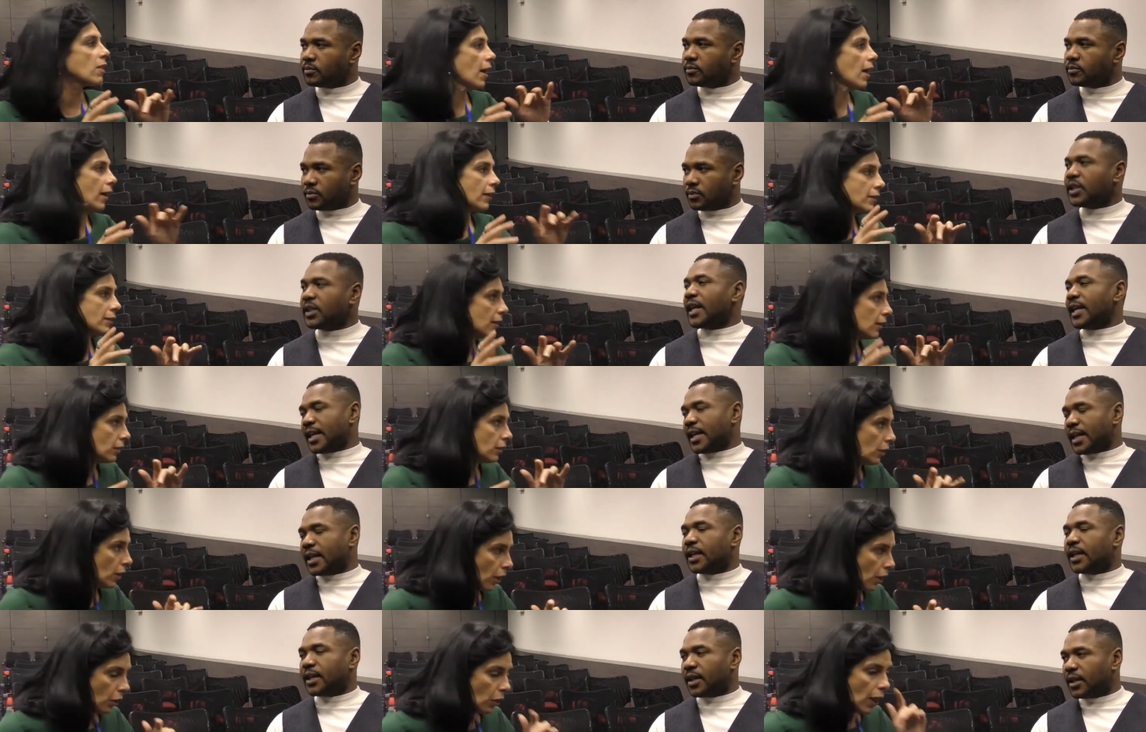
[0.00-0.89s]
Speaker 1: that,
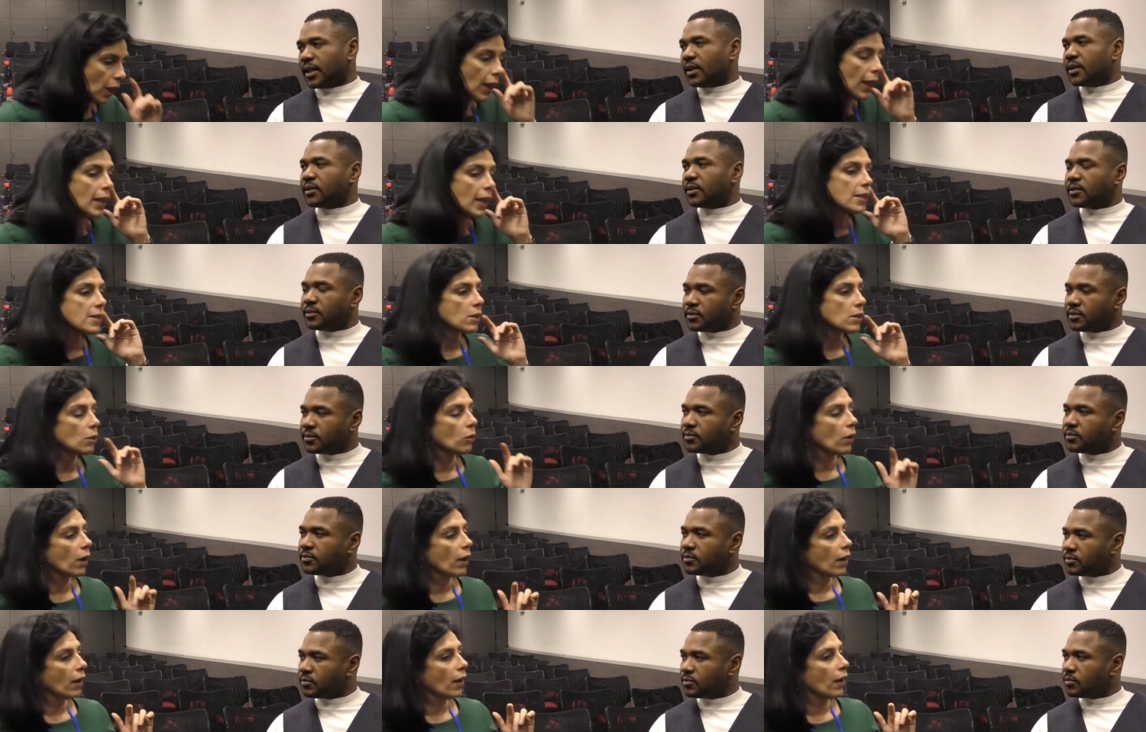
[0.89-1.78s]

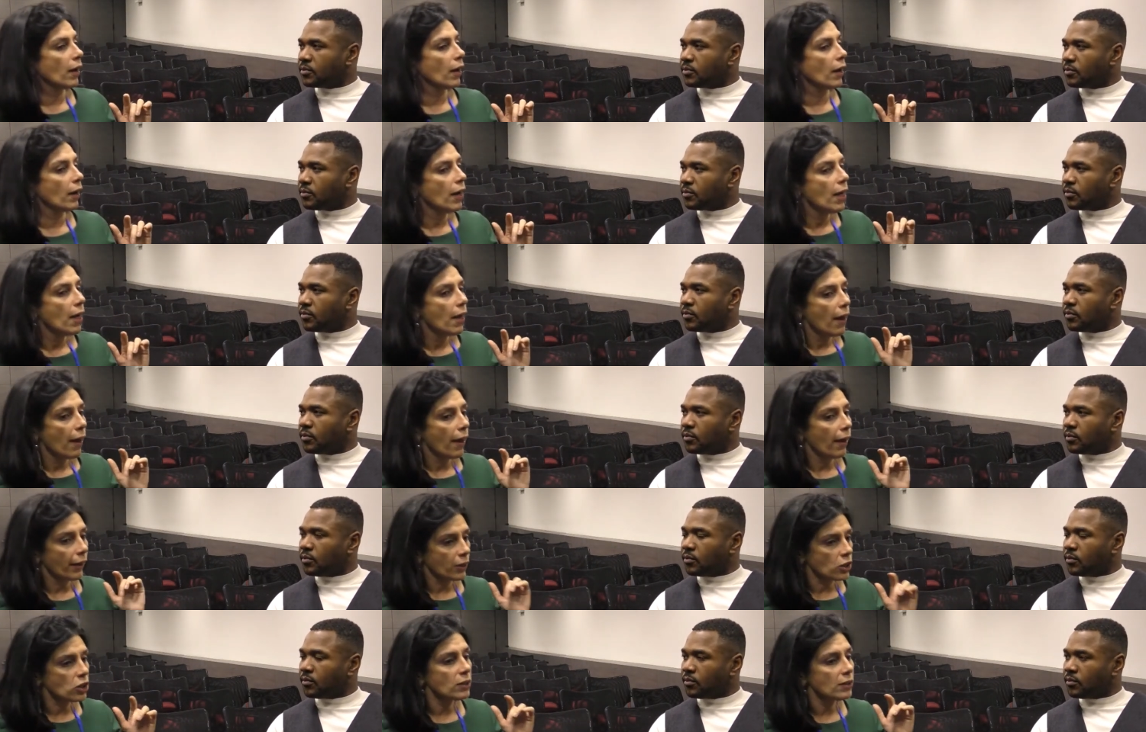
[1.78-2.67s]
So
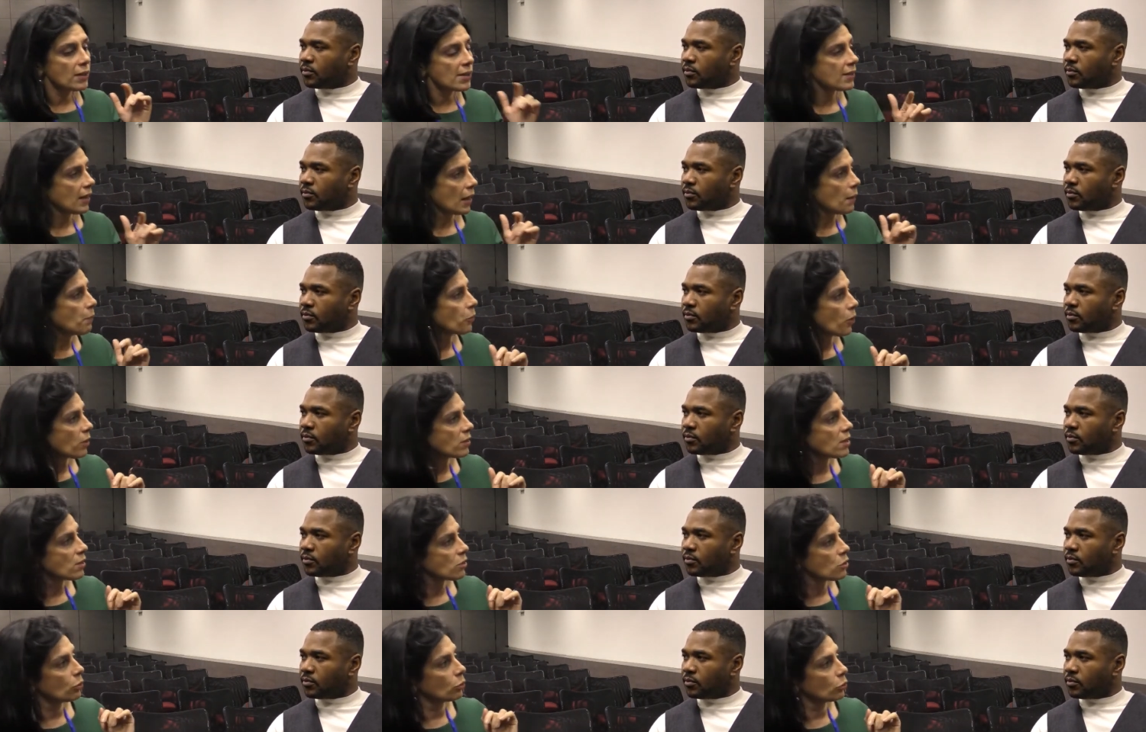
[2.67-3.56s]
actually, the same
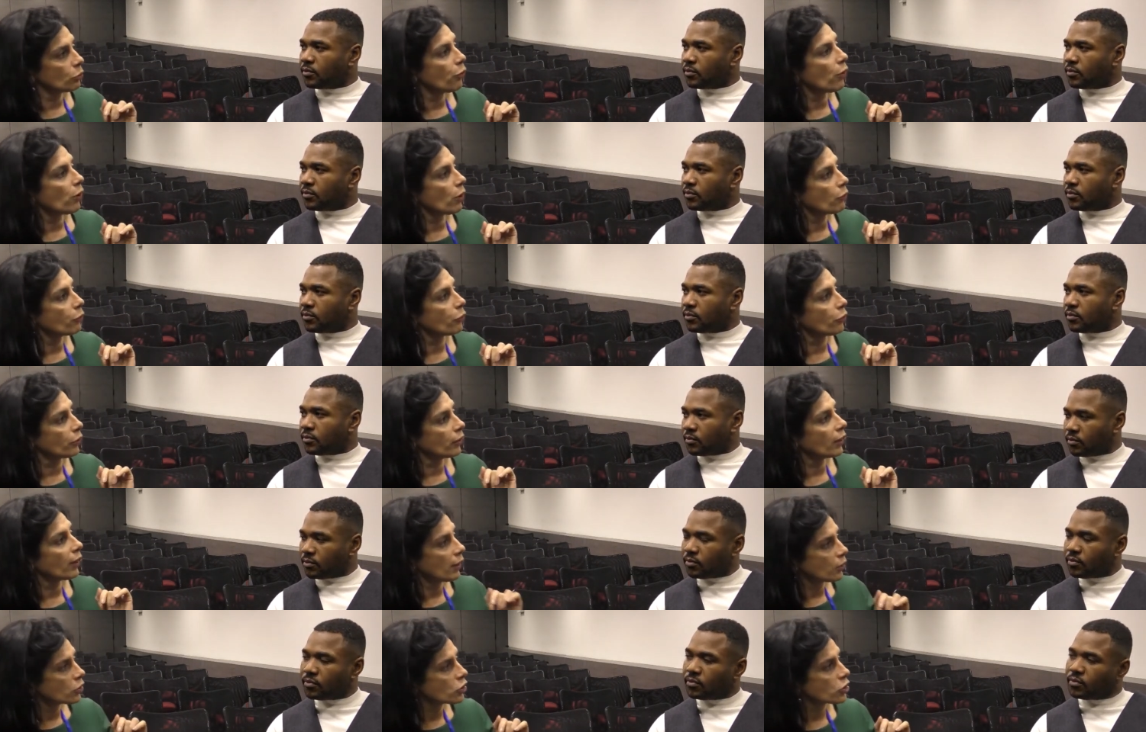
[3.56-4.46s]
process you could follow for
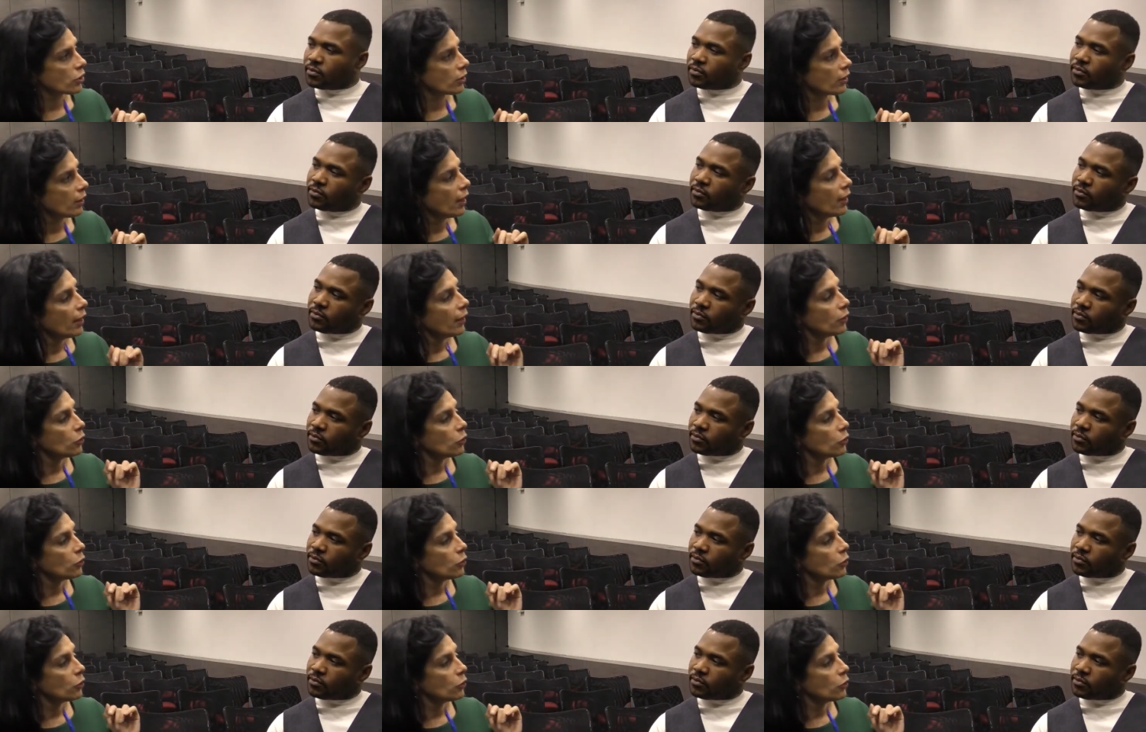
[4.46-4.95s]
the culture.